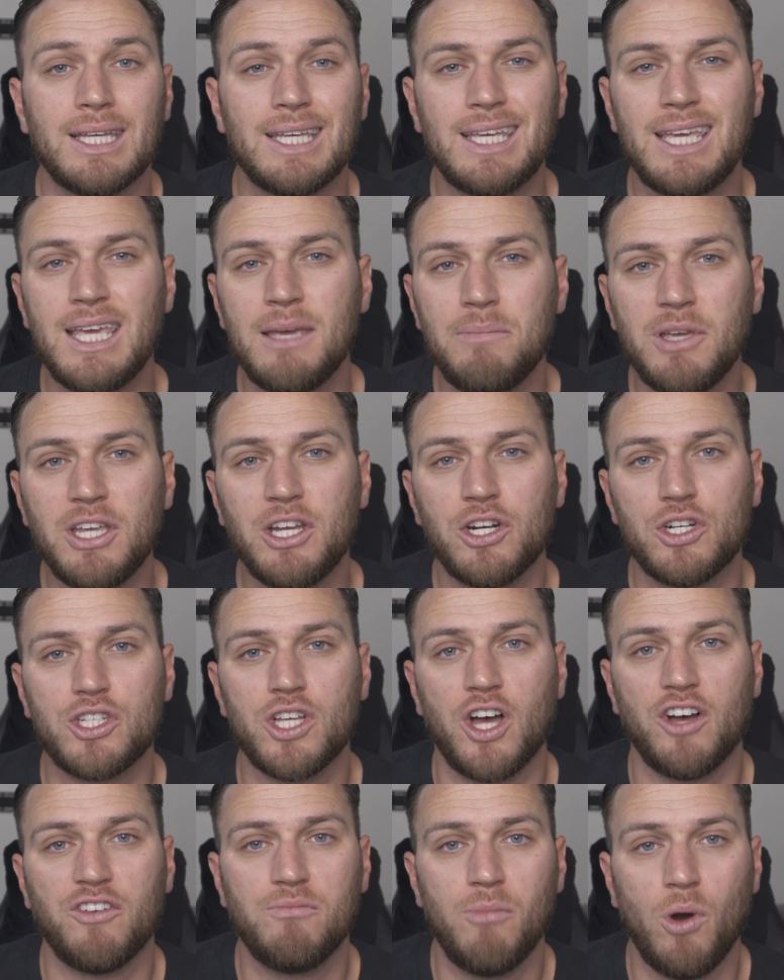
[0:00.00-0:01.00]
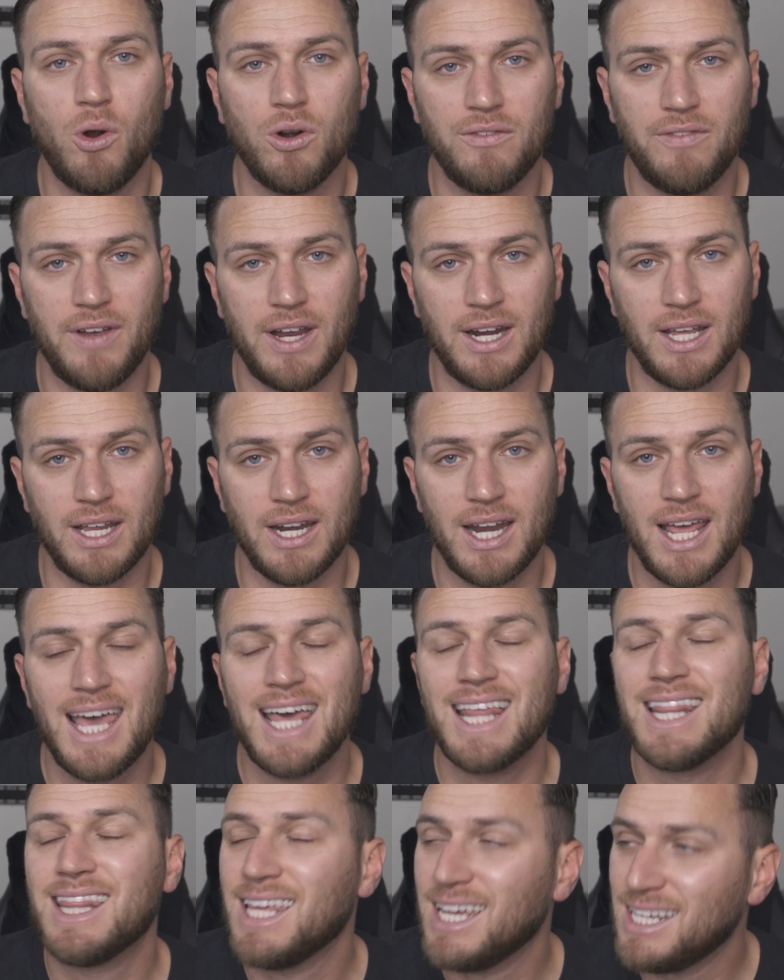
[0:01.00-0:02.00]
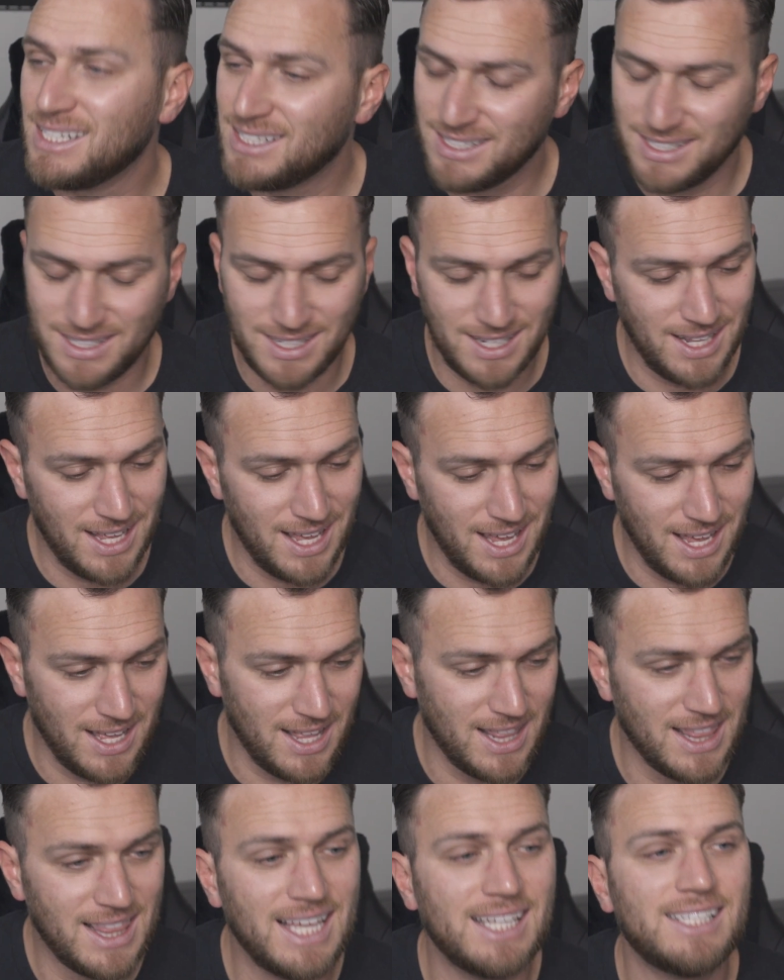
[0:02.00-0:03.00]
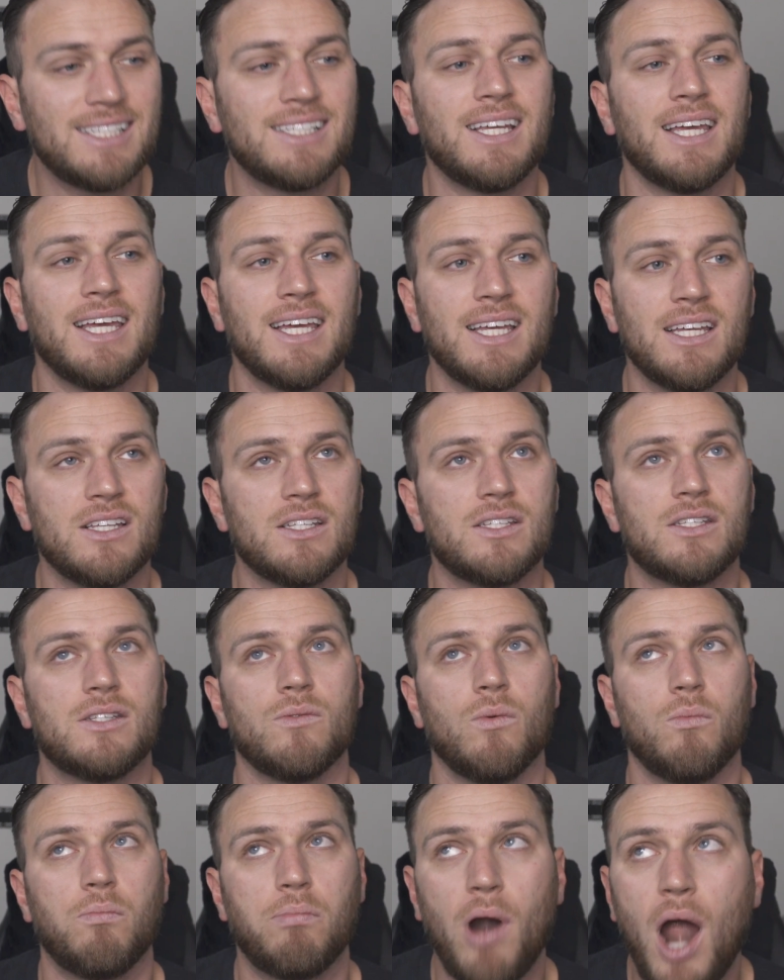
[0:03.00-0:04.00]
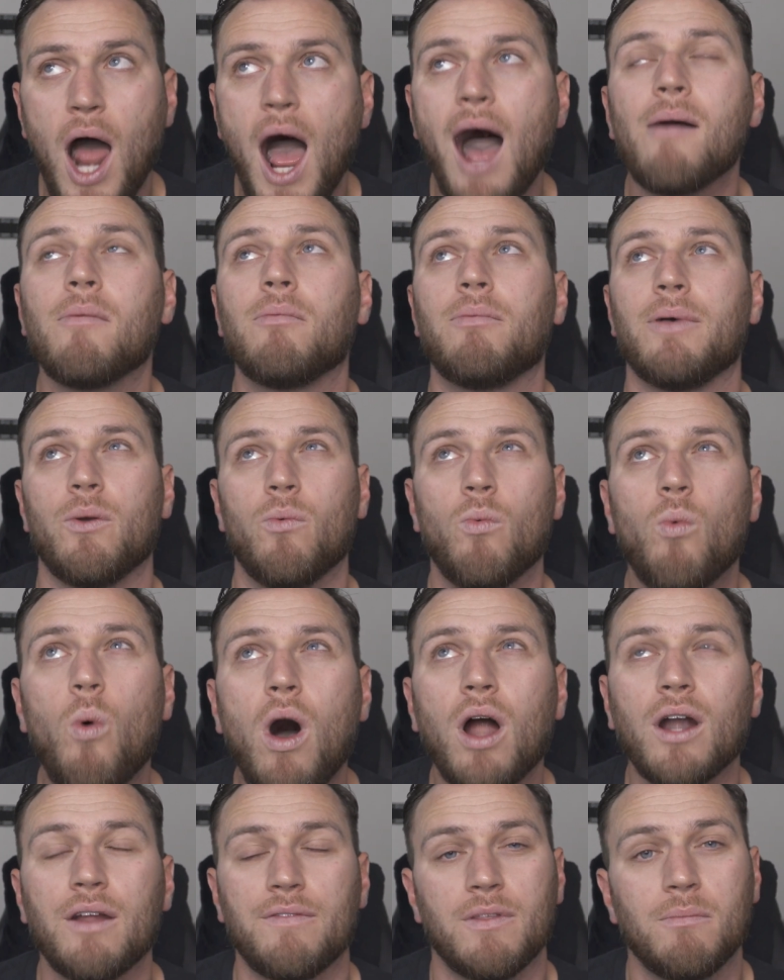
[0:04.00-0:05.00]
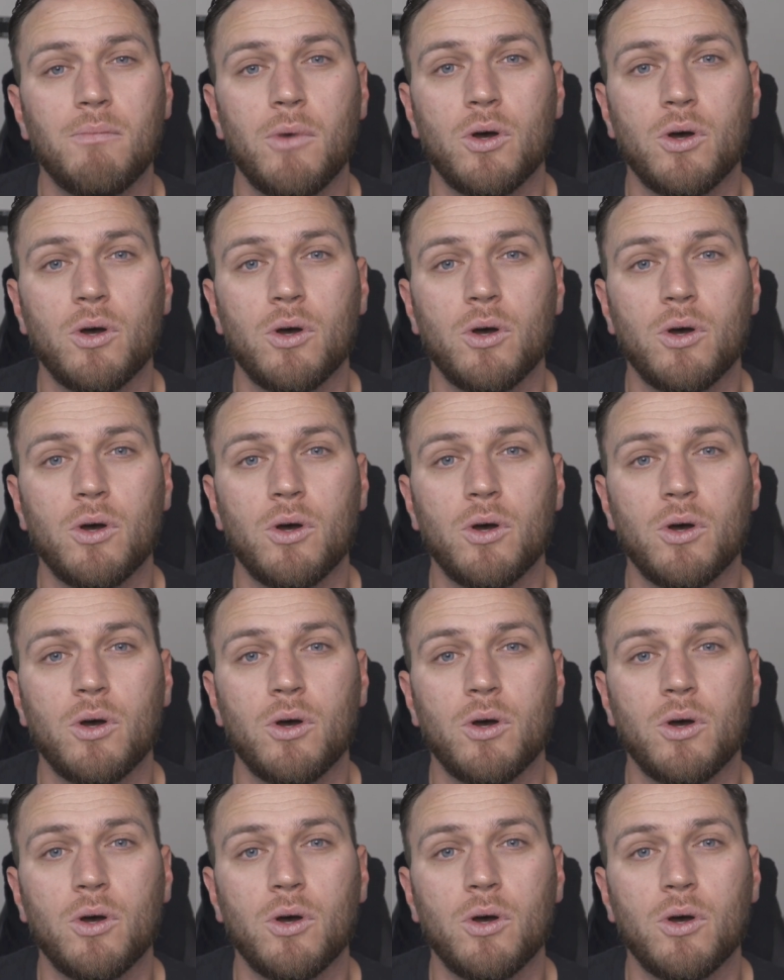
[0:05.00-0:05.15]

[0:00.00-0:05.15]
keeping yourself motivated. This is probably one of the